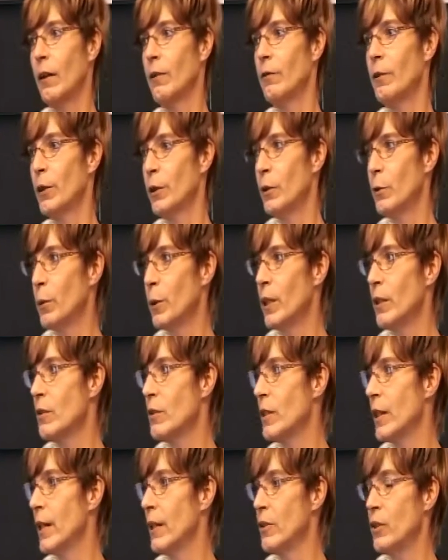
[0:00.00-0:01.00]
of her
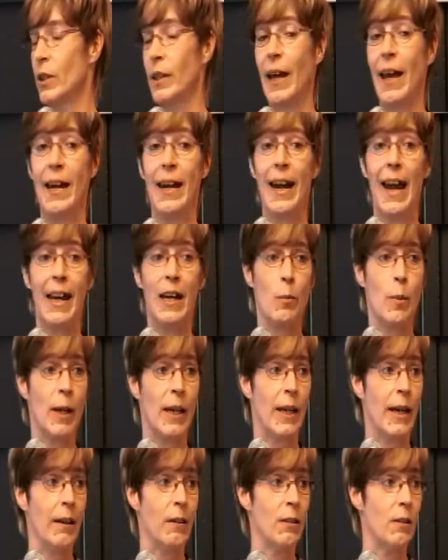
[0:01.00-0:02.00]
workstation and
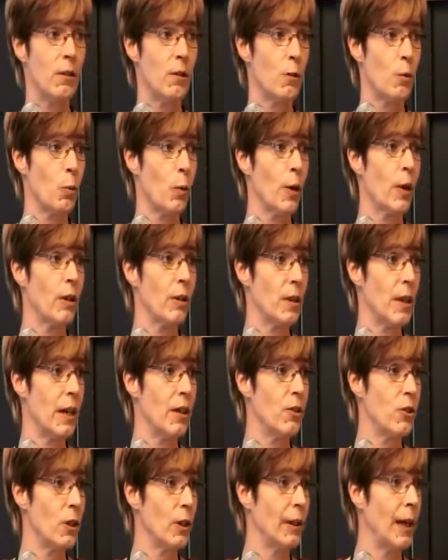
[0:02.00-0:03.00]
anybody else's
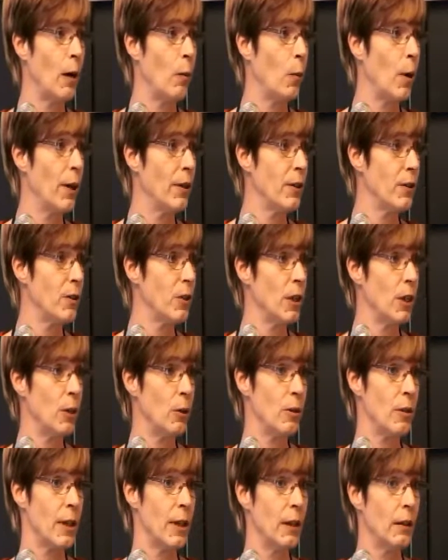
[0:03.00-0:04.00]
workstation that wants to
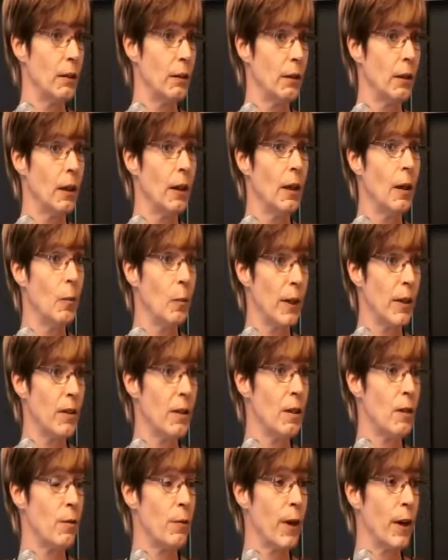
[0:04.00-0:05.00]
use it,
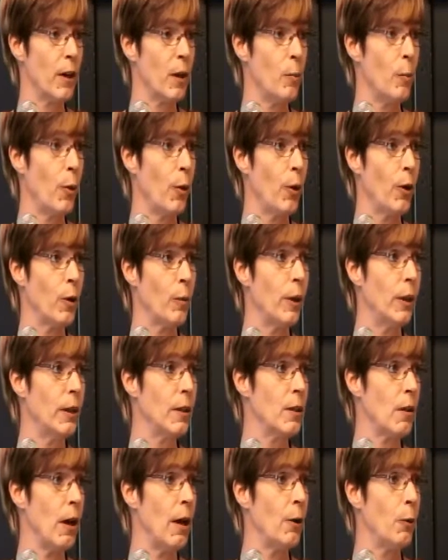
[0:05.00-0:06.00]
because it's very portable,
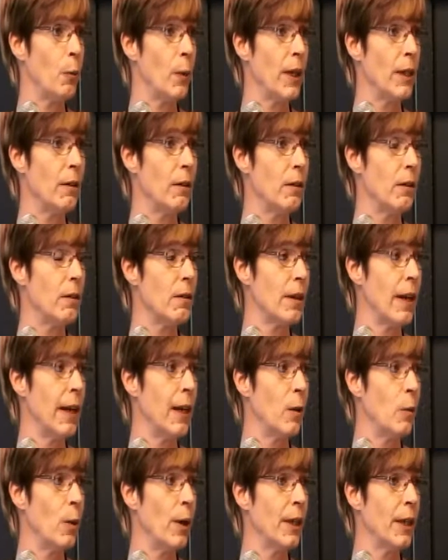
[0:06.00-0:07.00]
it's on wheels,
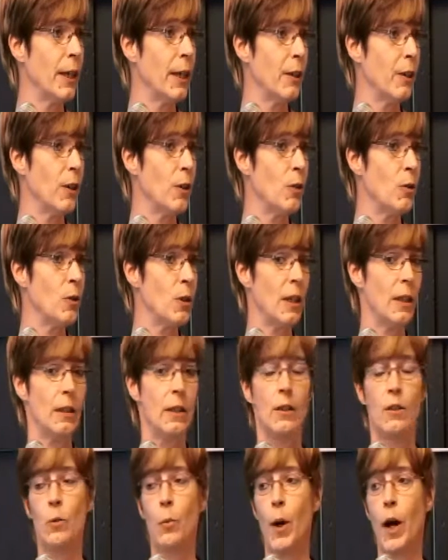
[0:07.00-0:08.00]
anyone can use it
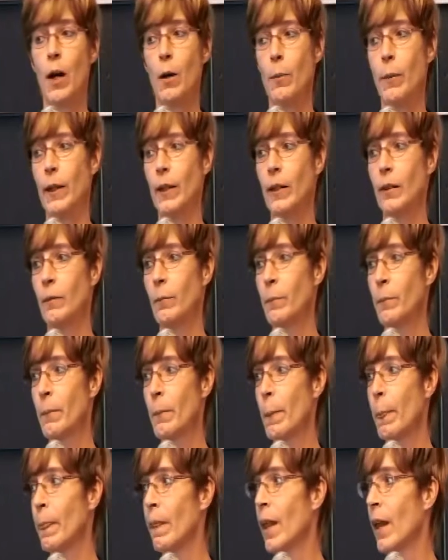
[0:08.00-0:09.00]
in the department,
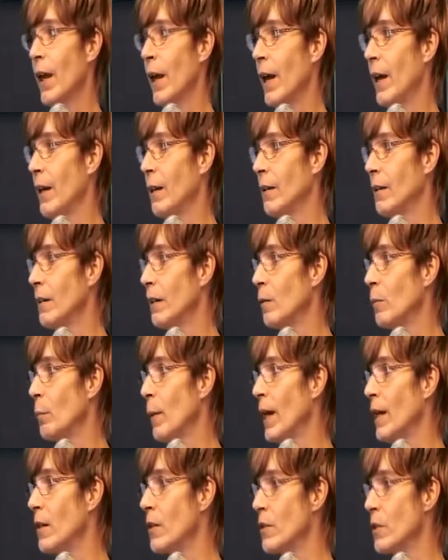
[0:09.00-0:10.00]
and it
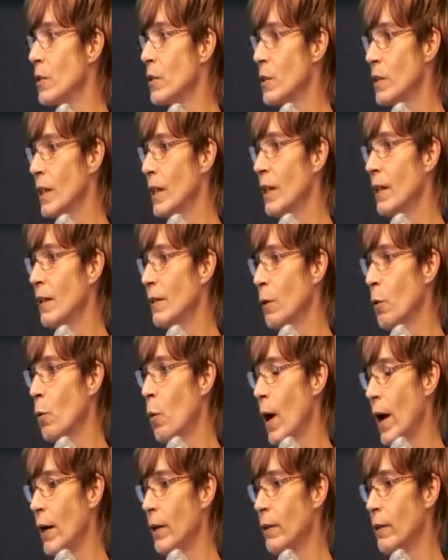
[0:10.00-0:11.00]
makes seeing the
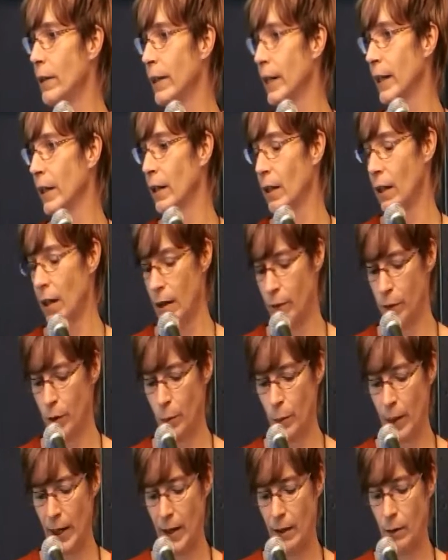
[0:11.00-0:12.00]
wiring of
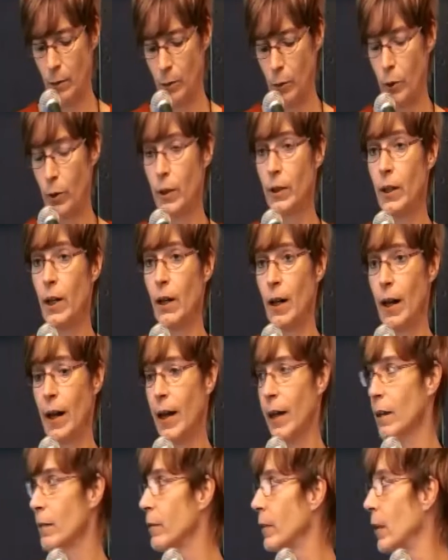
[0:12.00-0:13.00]
your panel board a
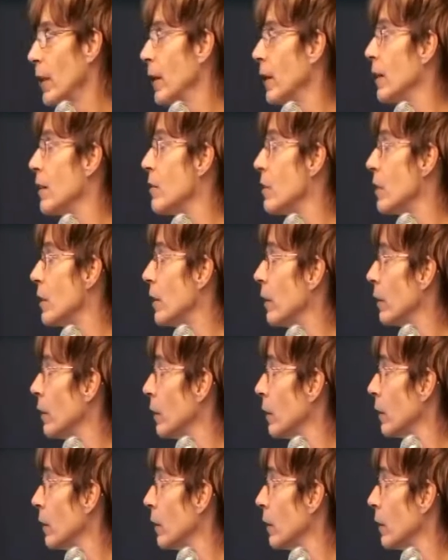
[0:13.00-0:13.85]
heck of a lot easier.